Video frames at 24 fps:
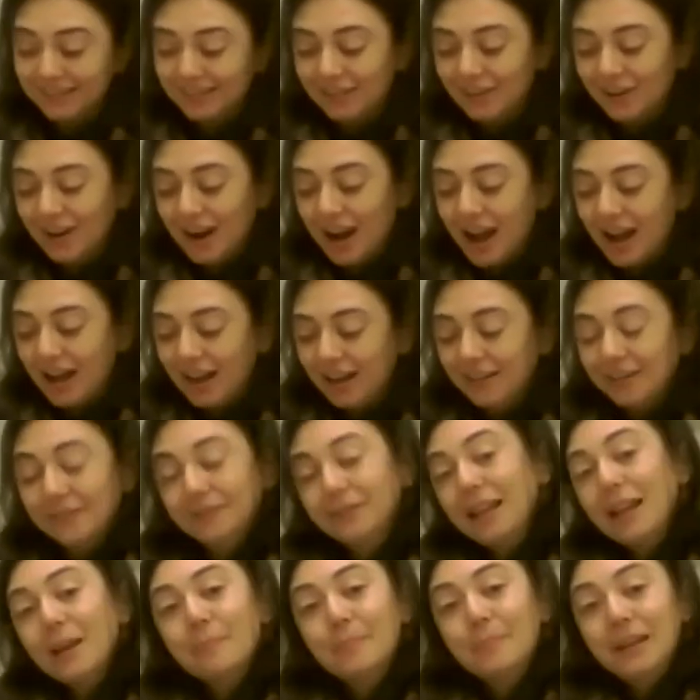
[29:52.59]
They're kind of
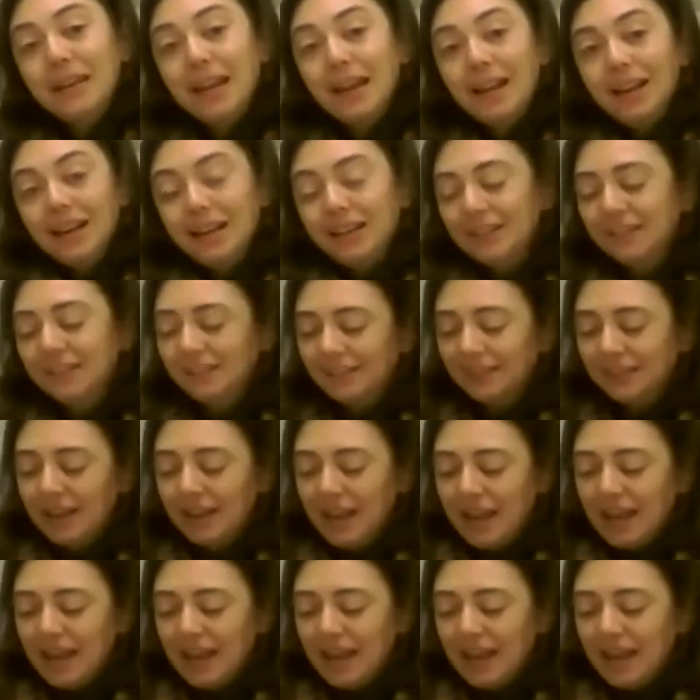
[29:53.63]
like bananas.